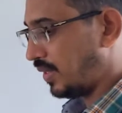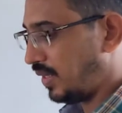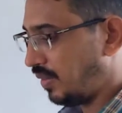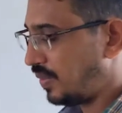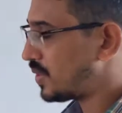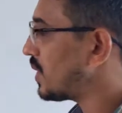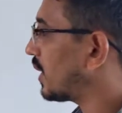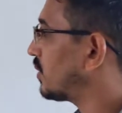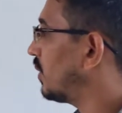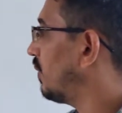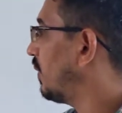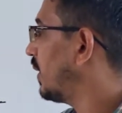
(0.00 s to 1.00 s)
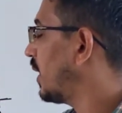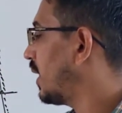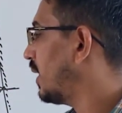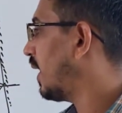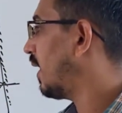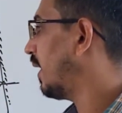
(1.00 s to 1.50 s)
deviation. Actually we
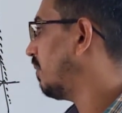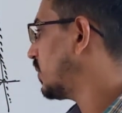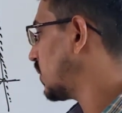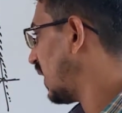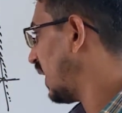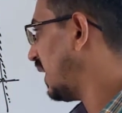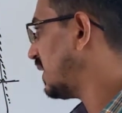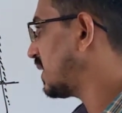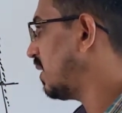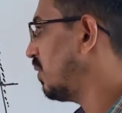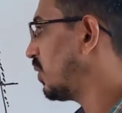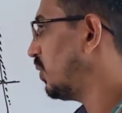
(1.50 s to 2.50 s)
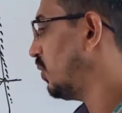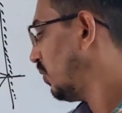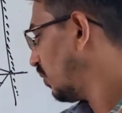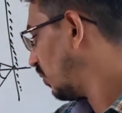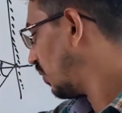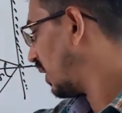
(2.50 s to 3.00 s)
need del m. So a is given to you.
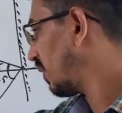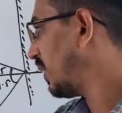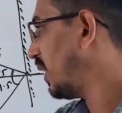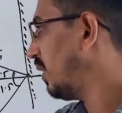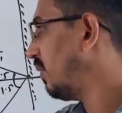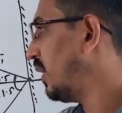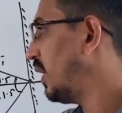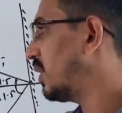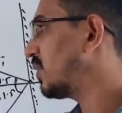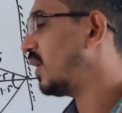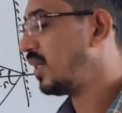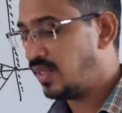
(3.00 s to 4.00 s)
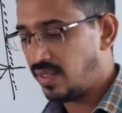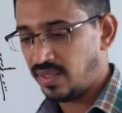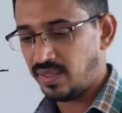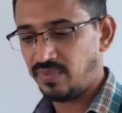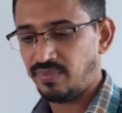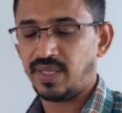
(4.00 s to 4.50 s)
What we need is what?
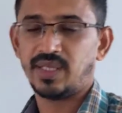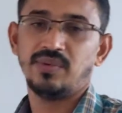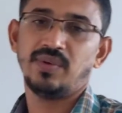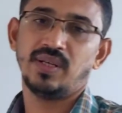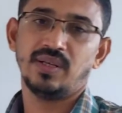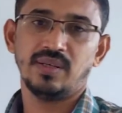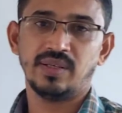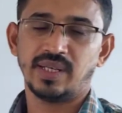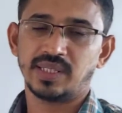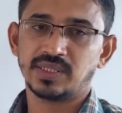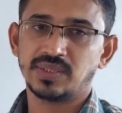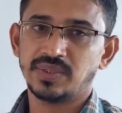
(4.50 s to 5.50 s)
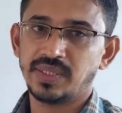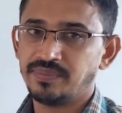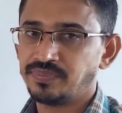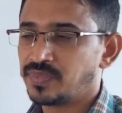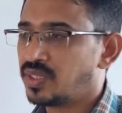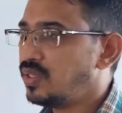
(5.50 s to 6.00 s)
Refractive index.
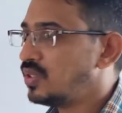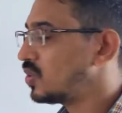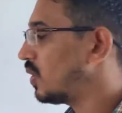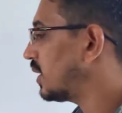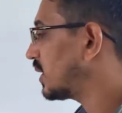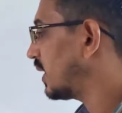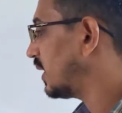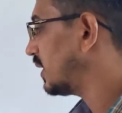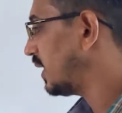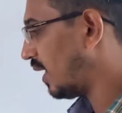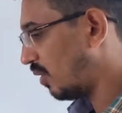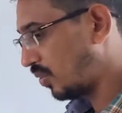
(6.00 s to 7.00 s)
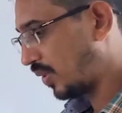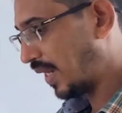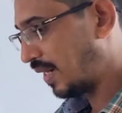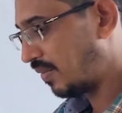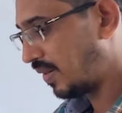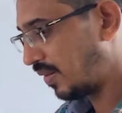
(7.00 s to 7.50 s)
Okay, so let's see how to
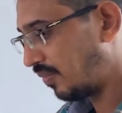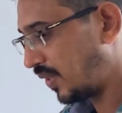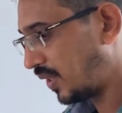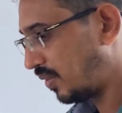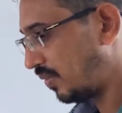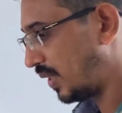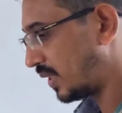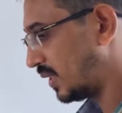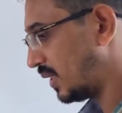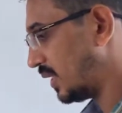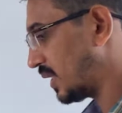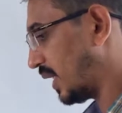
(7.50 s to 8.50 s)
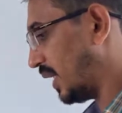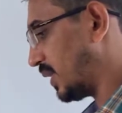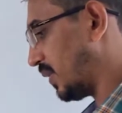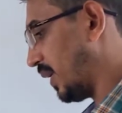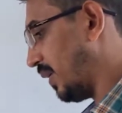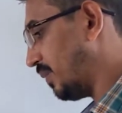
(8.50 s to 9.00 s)
calculate refractive index in this
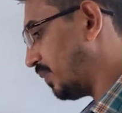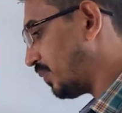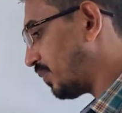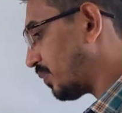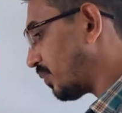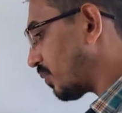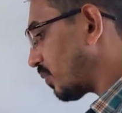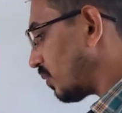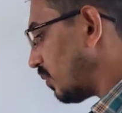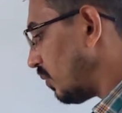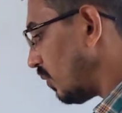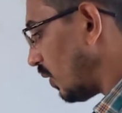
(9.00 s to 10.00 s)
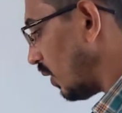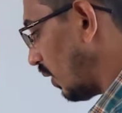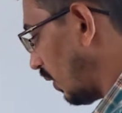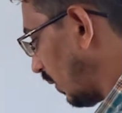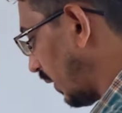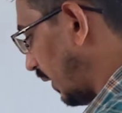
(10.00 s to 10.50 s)
case. Okay,
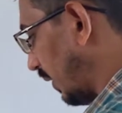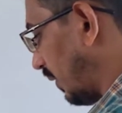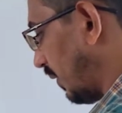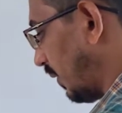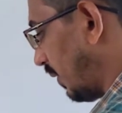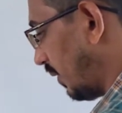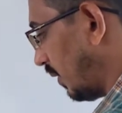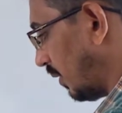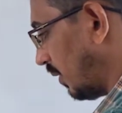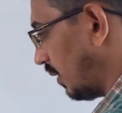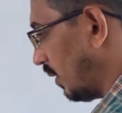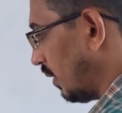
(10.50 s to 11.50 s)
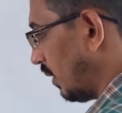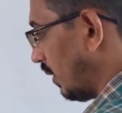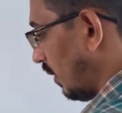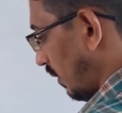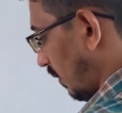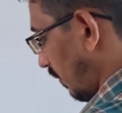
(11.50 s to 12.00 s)
look here,
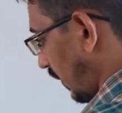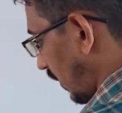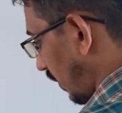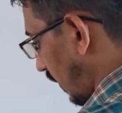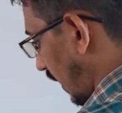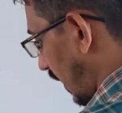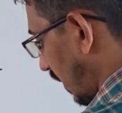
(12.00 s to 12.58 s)
we know what